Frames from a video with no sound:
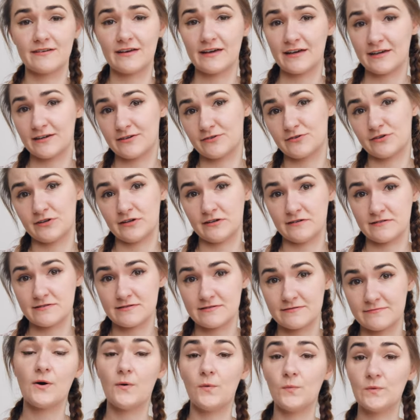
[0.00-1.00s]

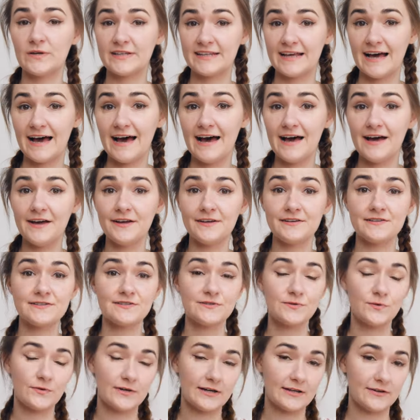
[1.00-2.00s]
areas. With
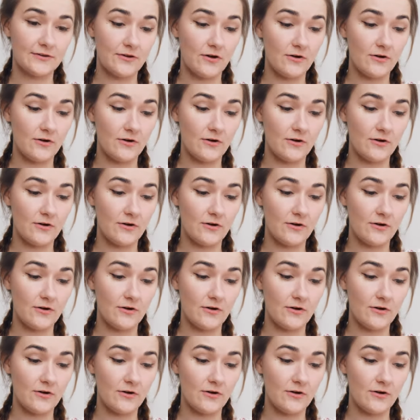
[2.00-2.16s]
ice you can